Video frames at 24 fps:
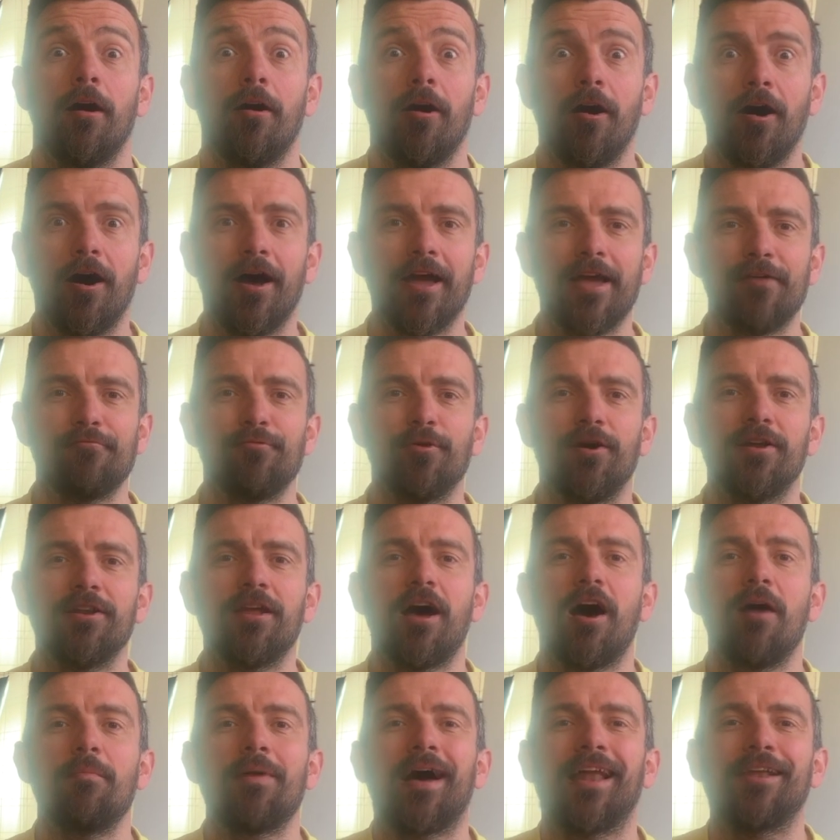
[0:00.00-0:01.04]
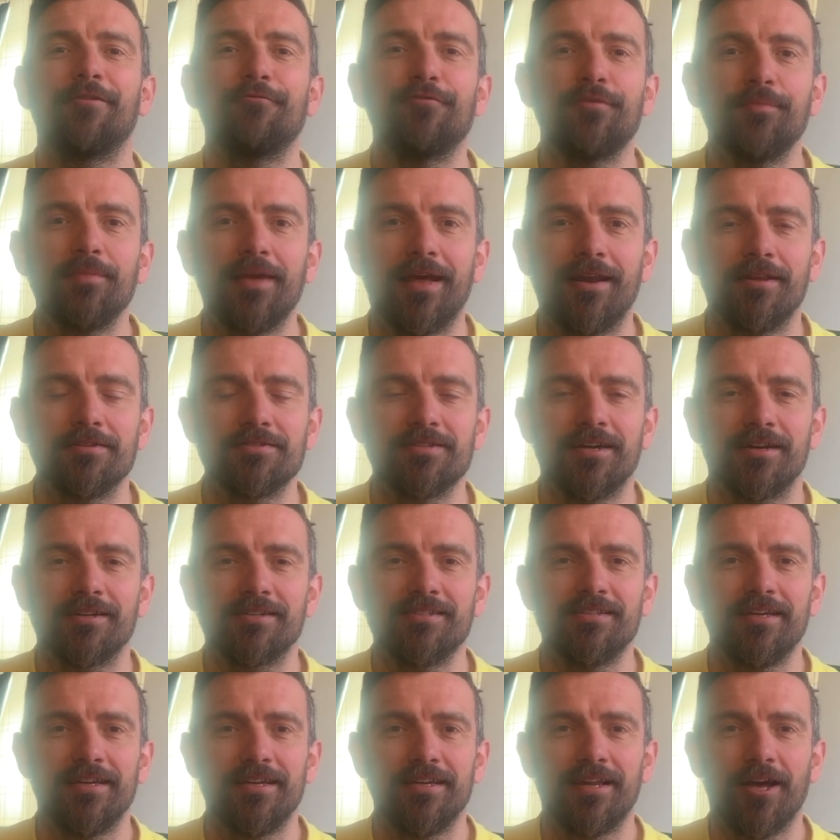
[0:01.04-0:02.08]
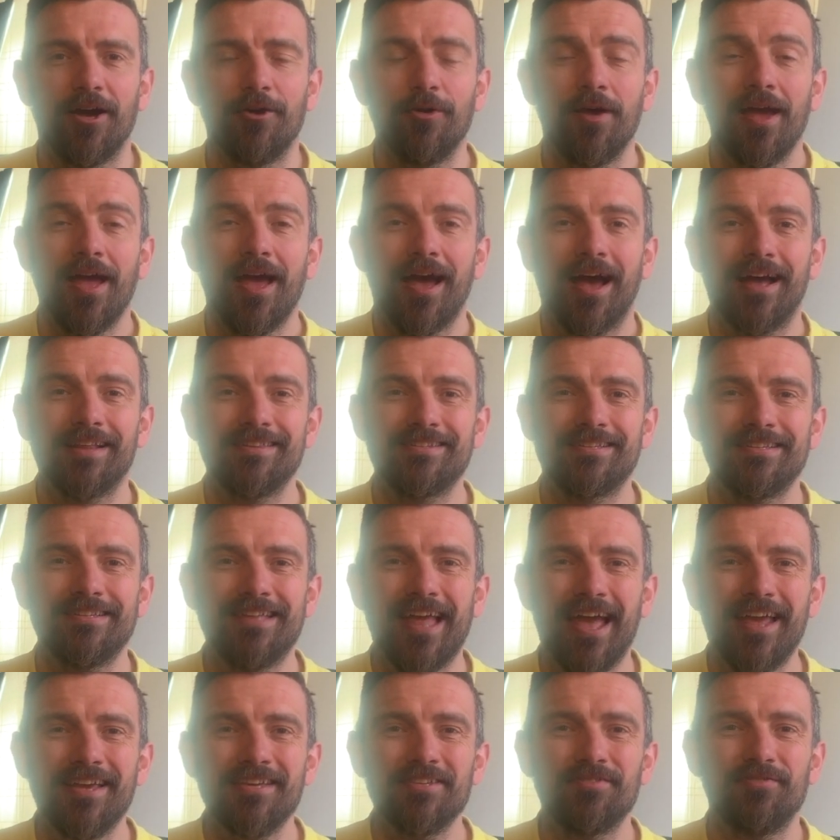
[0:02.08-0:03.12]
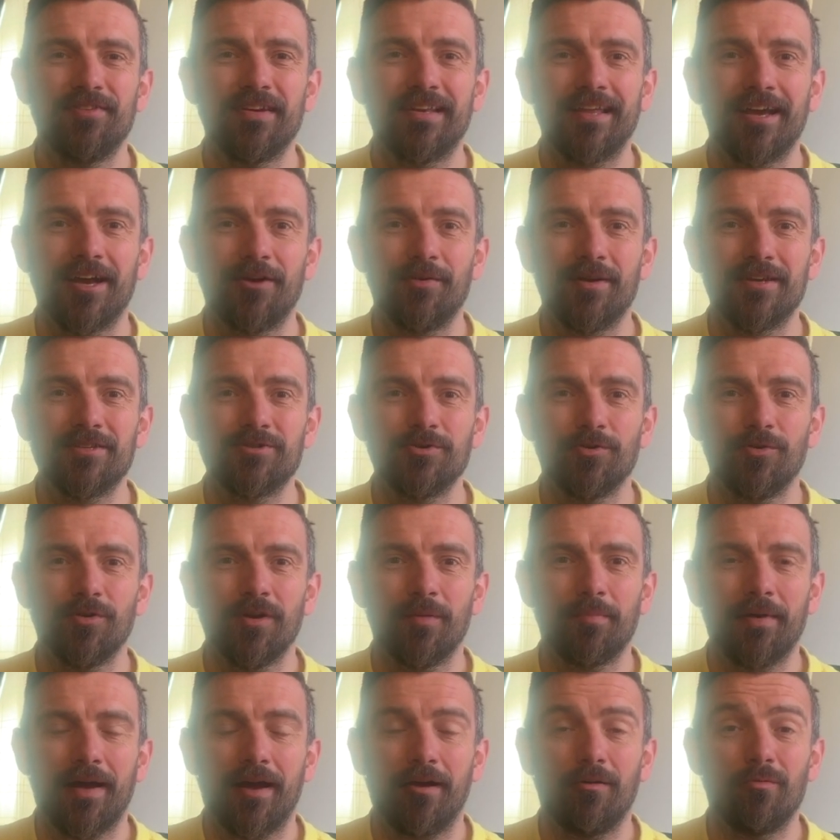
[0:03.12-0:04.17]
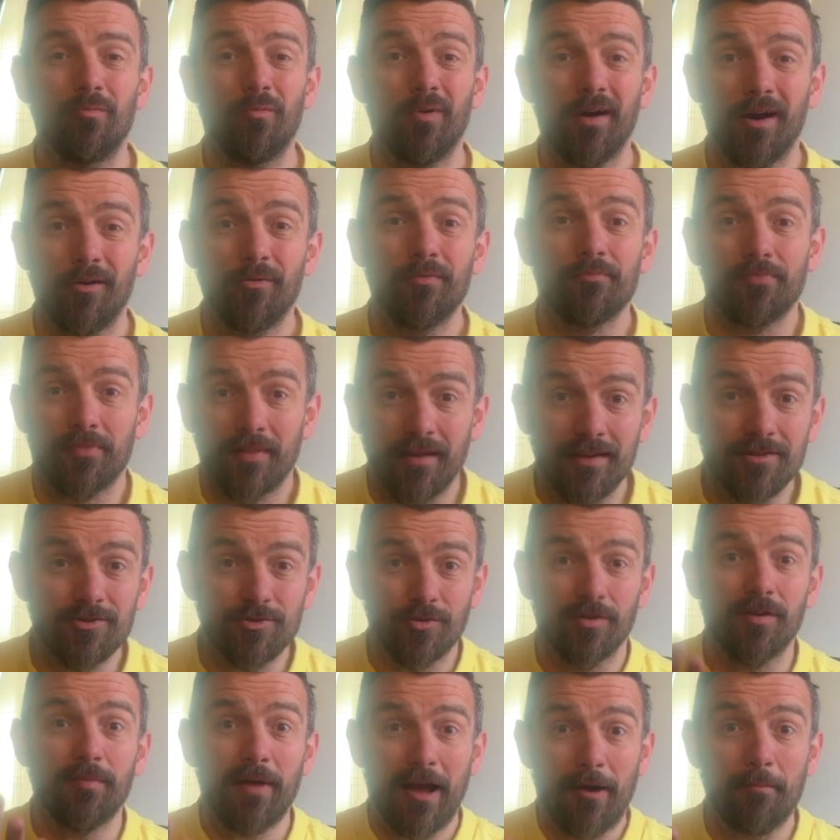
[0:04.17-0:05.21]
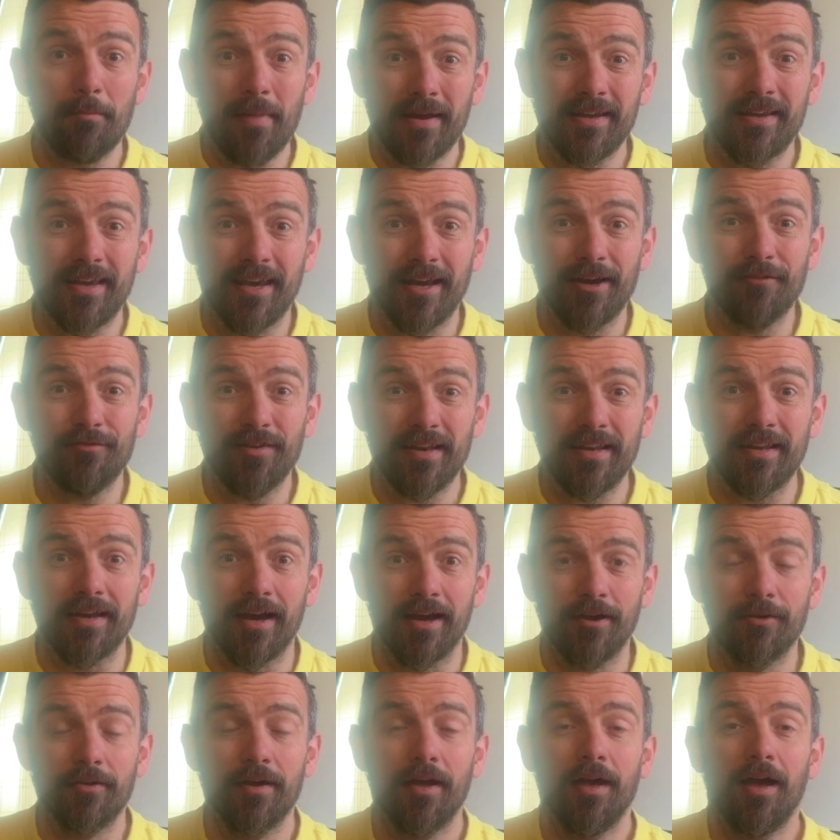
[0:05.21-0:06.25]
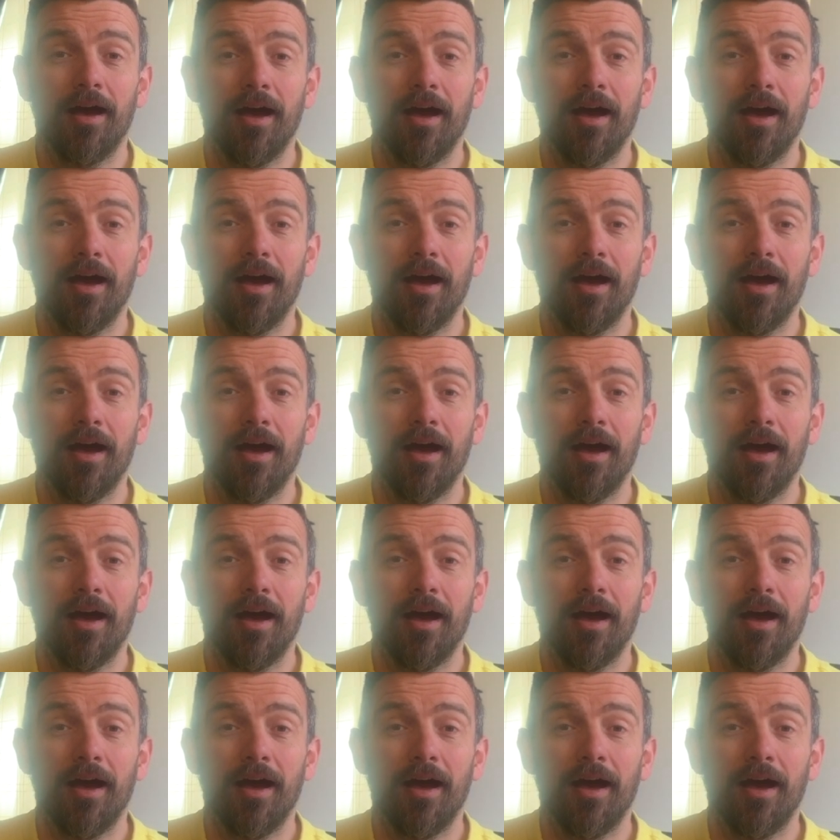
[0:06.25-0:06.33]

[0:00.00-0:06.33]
Hi everyone, I'm Alan from Yellow Tuxedo, and today's video is all about, well, it's all about making a video.